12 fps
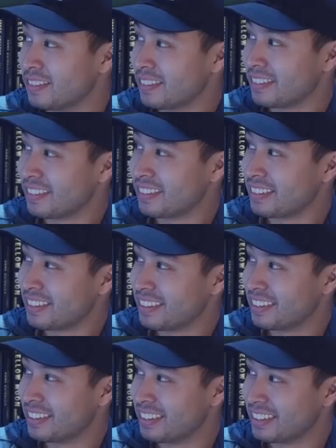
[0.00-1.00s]

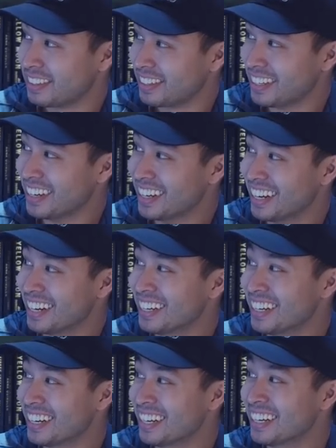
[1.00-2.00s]

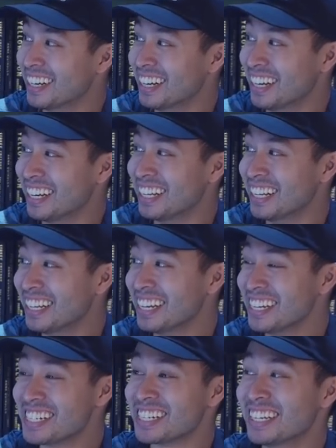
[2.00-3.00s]

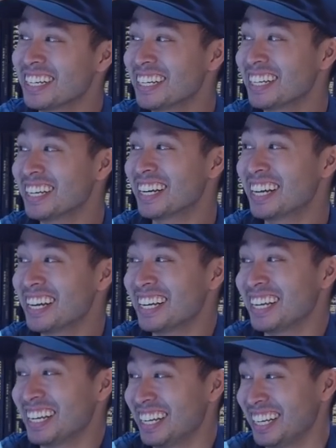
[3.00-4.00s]

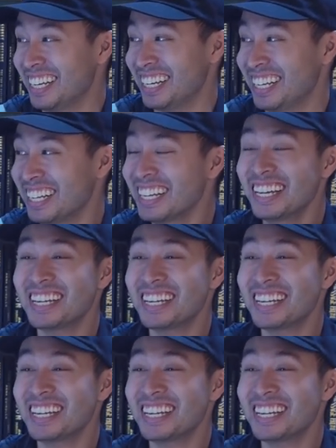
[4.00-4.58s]
This person isn't speaking.